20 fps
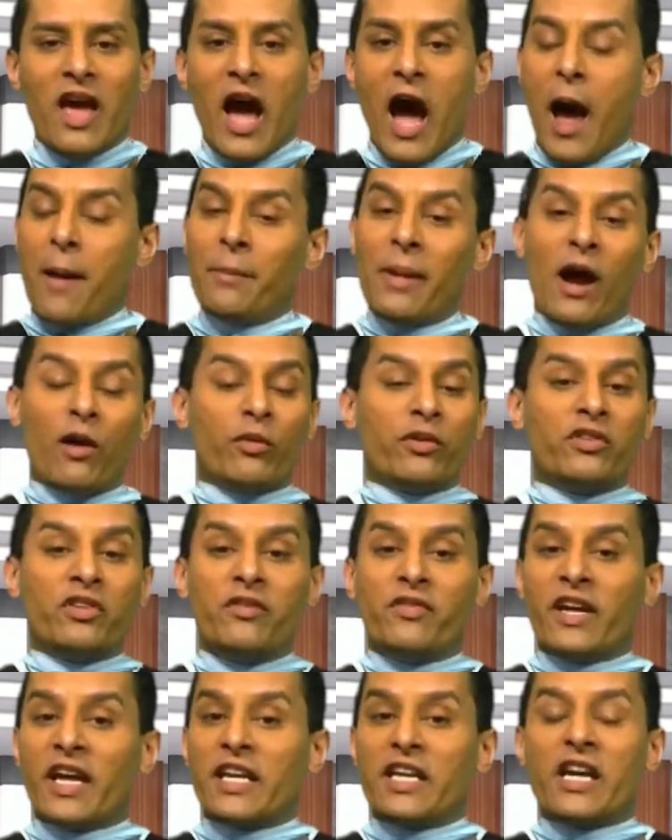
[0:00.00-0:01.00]
I'm not
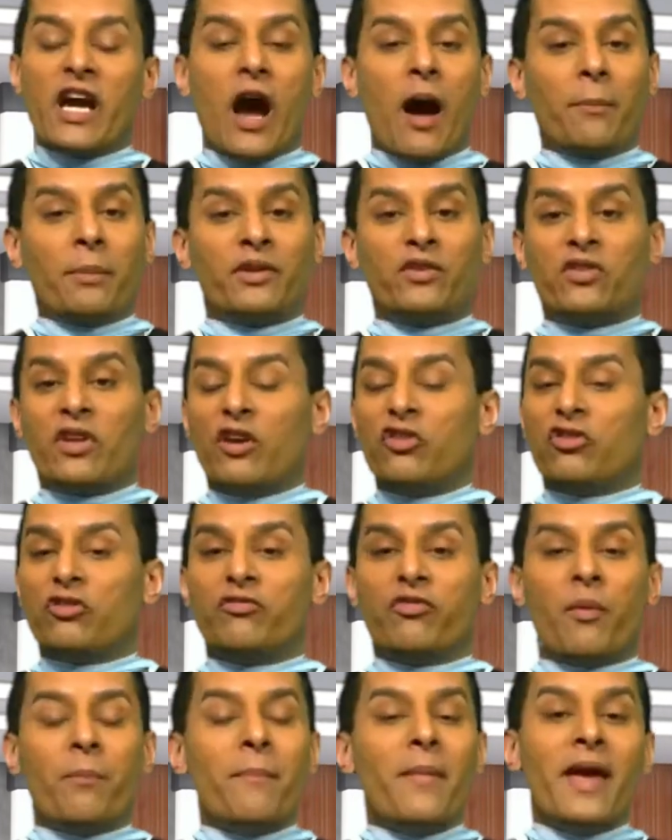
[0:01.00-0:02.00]
receiving any compensation
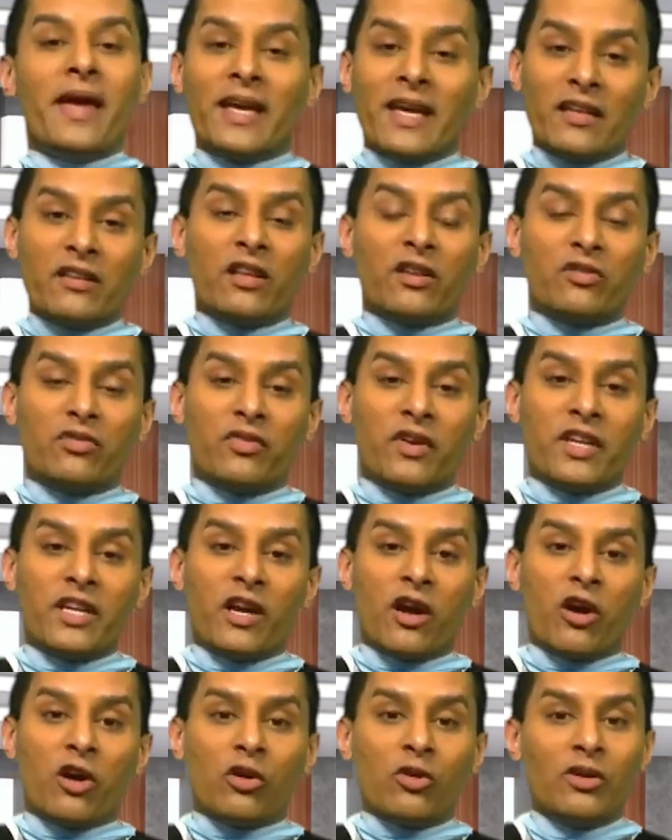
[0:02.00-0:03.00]
for making this
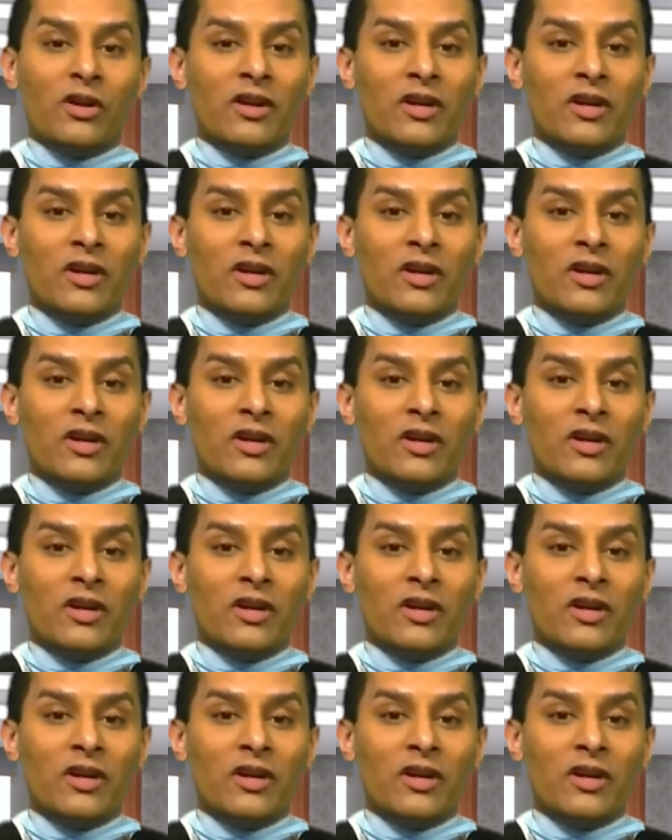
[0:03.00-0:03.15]
video.